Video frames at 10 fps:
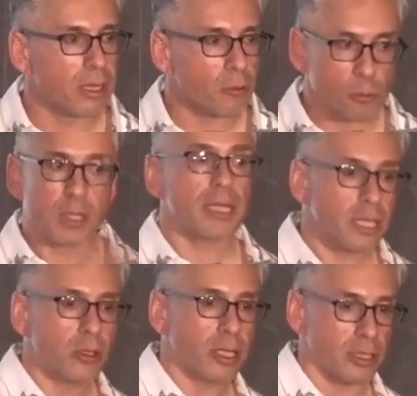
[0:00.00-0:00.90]
really
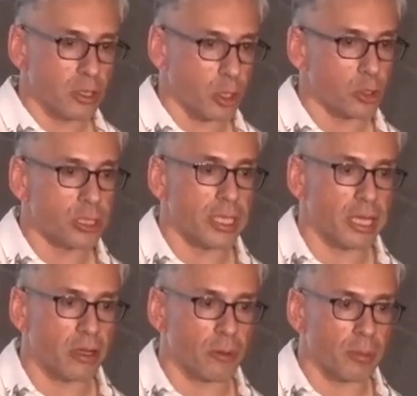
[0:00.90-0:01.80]
good at negotiating
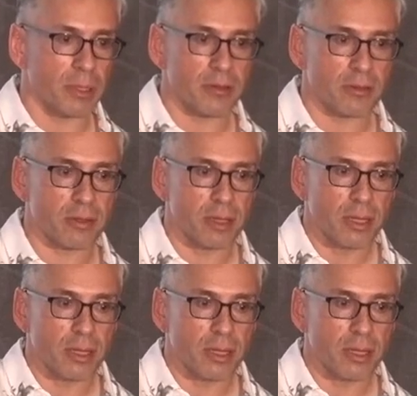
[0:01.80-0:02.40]
agreements